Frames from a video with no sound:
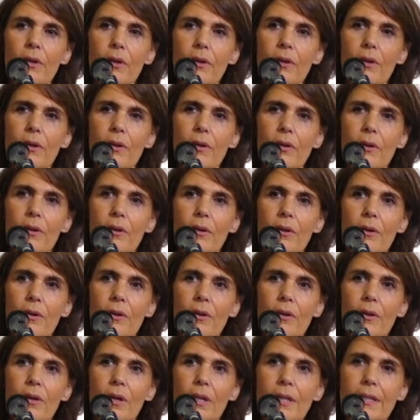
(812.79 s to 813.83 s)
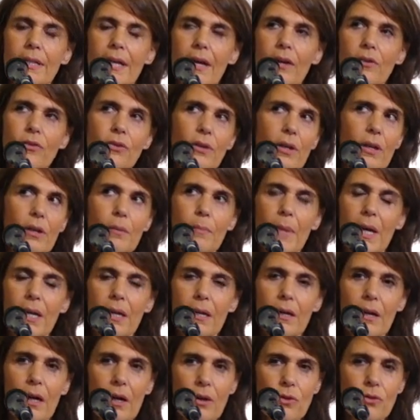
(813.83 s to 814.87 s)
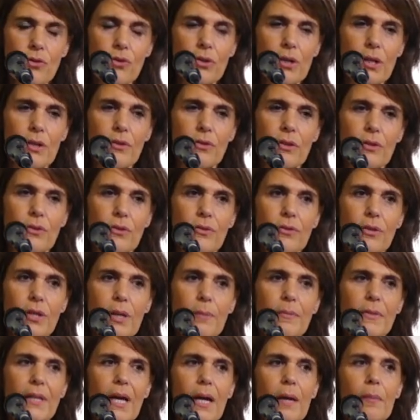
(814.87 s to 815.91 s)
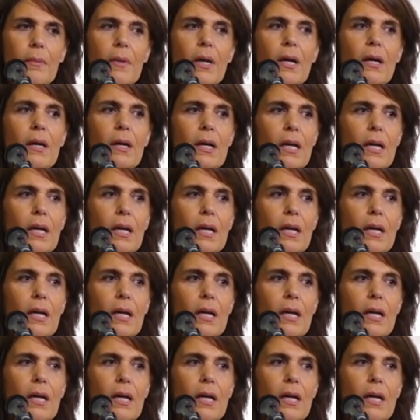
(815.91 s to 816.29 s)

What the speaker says: that in many countries at the same time,